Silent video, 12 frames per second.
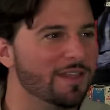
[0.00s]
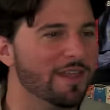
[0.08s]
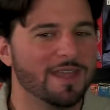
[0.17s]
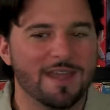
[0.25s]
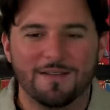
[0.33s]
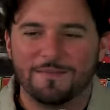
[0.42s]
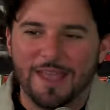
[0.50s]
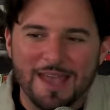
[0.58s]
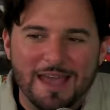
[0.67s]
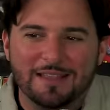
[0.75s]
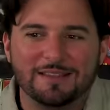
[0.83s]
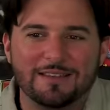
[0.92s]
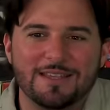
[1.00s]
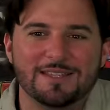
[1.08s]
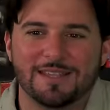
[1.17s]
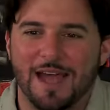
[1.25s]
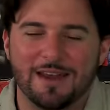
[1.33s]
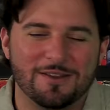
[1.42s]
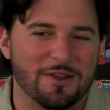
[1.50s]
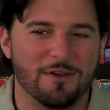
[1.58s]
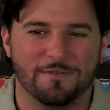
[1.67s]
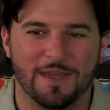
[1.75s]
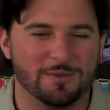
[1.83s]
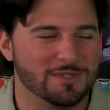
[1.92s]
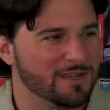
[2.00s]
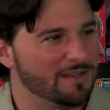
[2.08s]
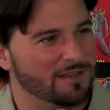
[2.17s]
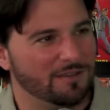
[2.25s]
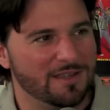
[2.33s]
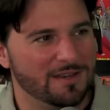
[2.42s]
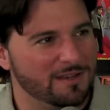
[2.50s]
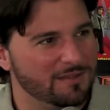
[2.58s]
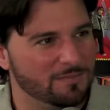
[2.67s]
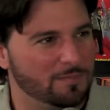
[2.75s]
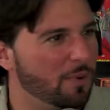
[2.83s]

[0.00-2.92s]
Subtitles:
Like, at least... I don't know if that was like a deleted